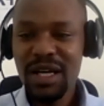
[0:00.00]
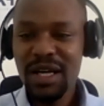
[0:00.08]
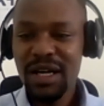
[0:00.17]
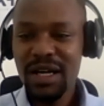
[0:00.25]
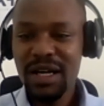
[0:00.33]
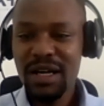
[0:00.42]
Uh,
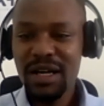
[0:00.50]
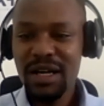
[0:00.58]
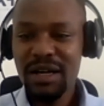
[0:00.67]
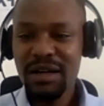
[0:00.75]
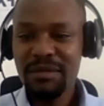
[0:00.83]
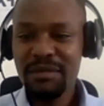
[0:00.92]
mm-hmm.
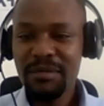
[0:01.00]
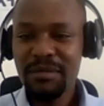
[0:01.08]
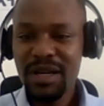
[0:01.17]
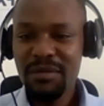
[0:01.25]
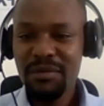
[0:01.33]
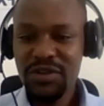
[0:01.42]
um,
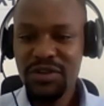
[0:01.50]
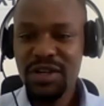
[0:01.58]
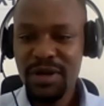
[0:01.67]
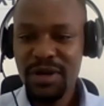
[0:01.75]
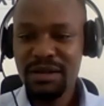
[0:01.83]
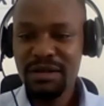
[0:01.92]
make sure you
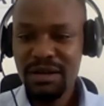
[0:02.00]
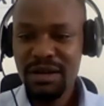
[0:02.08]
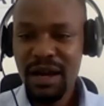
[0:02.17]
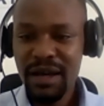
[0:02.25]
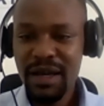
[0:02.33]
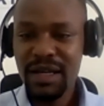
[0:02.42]
can
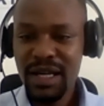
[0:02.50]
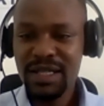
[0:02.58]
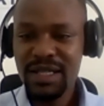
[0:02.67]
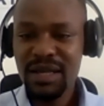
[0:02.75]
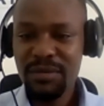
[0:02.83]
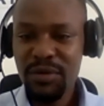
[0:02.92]
again get it
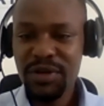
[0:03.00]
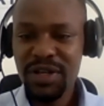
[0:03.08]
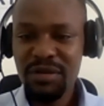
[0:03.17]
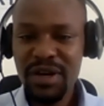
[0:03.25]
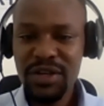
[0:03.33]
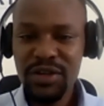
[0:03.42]
supported by
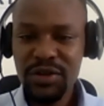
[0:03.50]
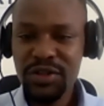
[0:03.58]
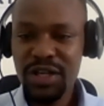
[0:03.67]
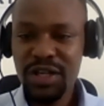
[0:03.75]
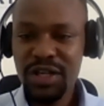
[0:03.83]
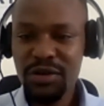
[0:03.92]
your
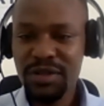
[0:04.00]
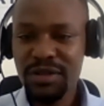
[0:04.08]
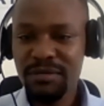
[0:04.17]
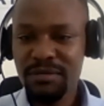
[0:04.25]
technicals.